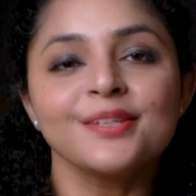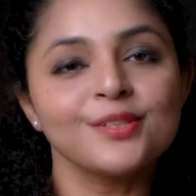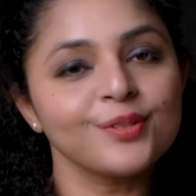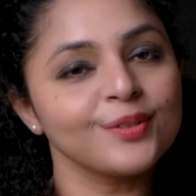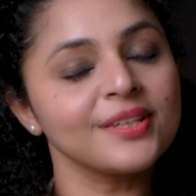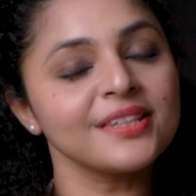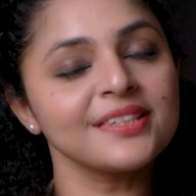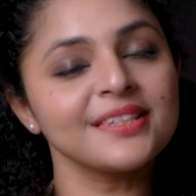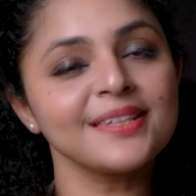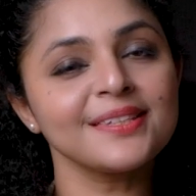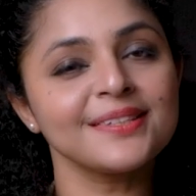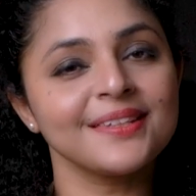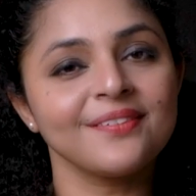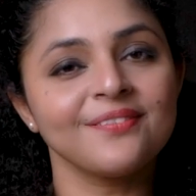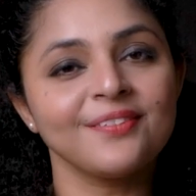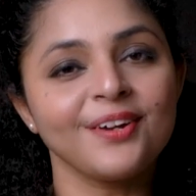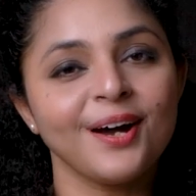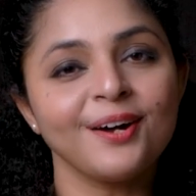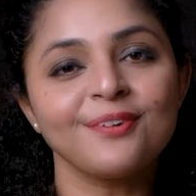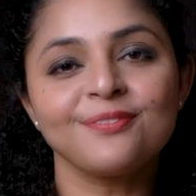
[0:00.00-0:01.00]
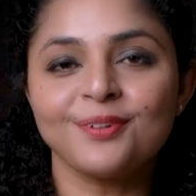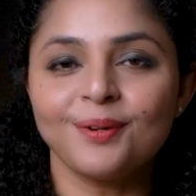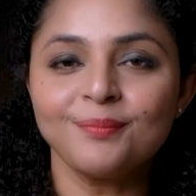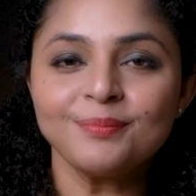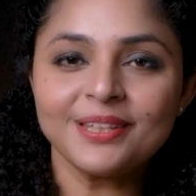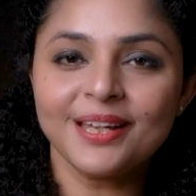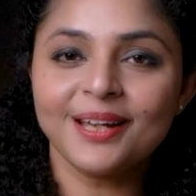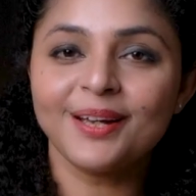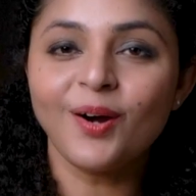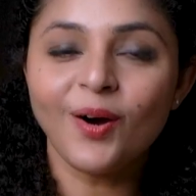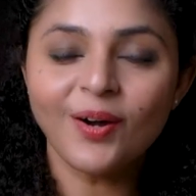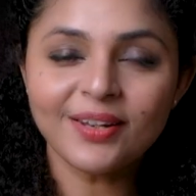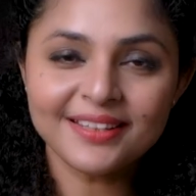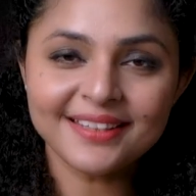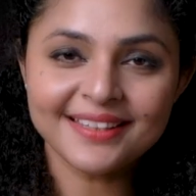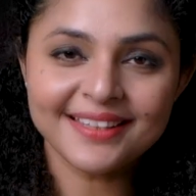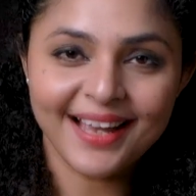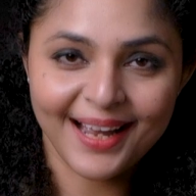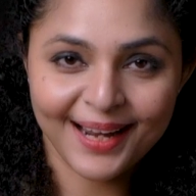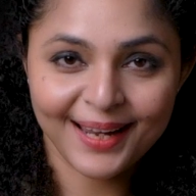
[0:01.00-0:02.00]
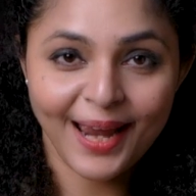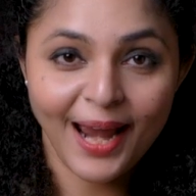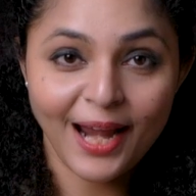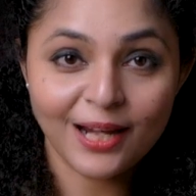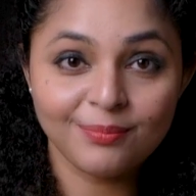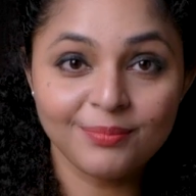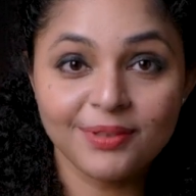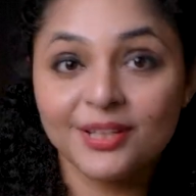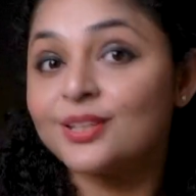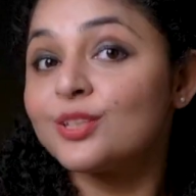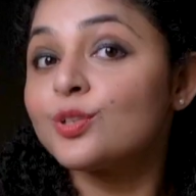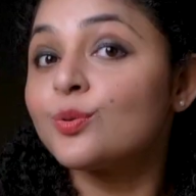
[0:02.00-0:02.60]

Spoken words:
So this is Divya from Tegonity Academy.